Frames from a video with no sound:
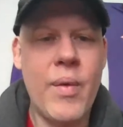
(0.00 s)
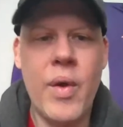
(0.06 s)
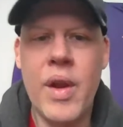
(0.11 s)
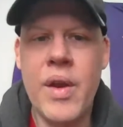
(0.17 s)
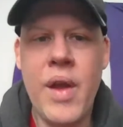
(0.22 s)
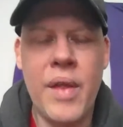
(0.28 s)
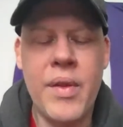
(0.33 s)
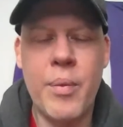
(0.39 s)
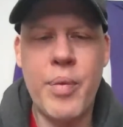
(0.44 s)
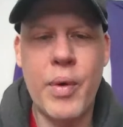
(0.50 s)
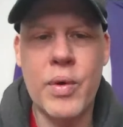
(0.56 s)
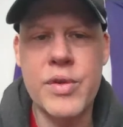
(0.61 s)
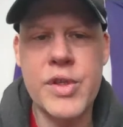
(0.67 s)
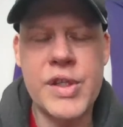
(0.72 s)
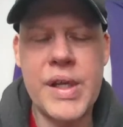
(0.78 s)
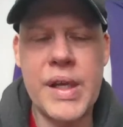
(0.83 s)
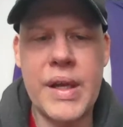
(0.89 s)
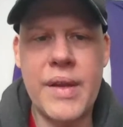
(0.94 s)
another
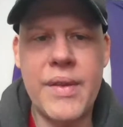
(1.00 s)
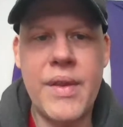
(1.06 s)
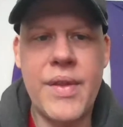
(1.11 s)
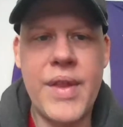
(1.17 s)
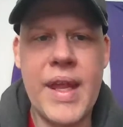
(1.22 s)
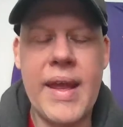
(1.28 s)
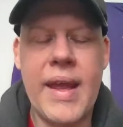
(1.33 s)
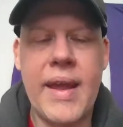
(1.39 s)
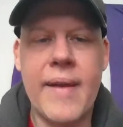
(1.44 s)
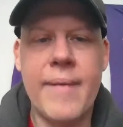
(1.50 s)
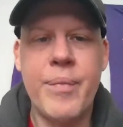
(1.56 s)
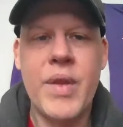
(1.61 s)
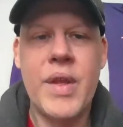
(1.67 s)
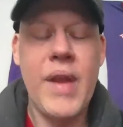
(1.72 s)
bullshit thing.